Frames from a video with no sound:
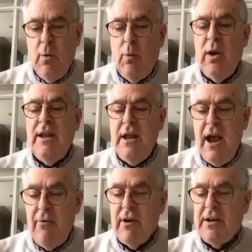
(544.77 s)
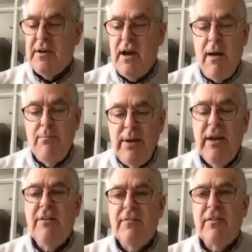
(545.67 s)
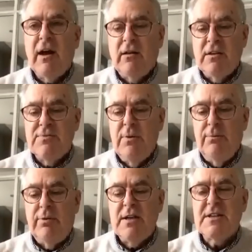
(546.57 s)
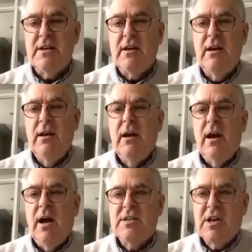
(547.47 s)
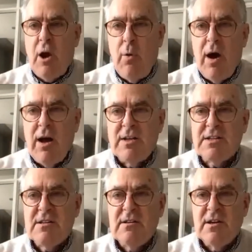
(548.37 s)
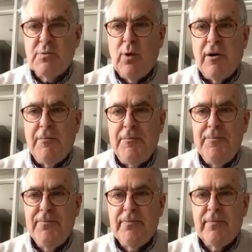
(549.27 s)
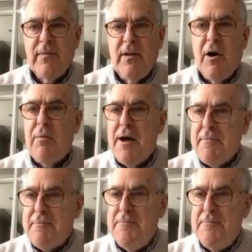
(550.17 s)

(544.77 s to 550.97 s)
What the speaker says: will inherit and be given that ultimate blessing as co-heirs as well. Amen.